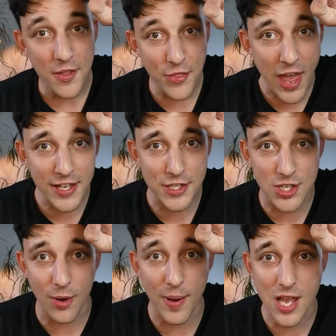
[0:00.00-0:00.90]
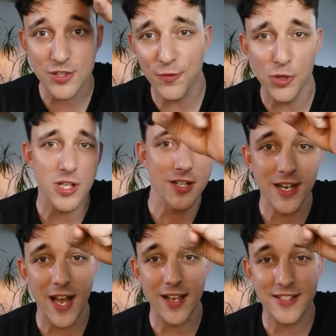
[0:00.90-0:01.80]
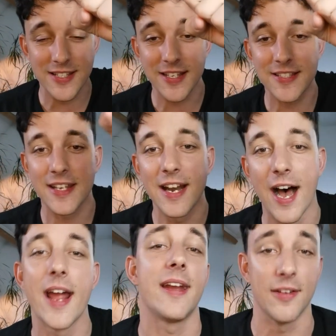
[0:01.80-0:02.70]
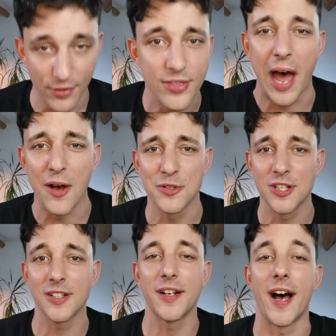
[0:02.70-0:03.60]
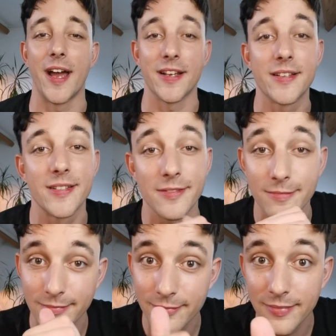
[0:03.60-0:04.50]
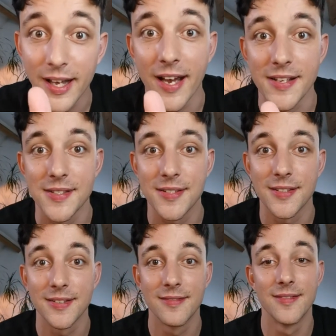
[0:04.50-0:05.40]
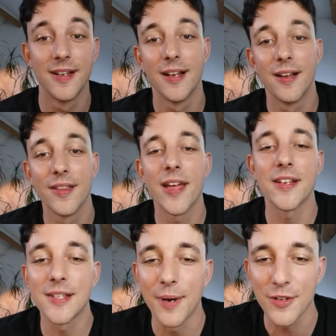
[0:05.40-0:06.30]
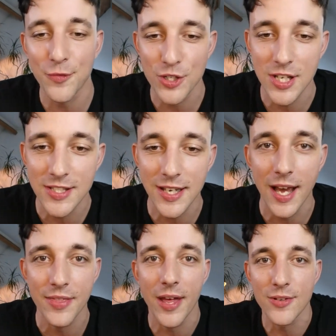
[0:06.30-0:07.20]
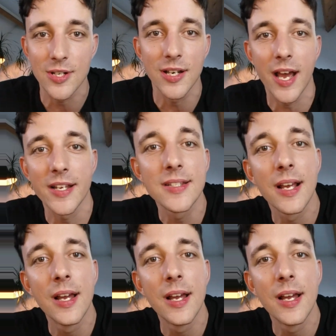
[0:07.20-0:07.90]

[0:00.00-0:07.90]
Thank you so much for 69,000 likes. Nice. Thanks so much for 69,000 likes.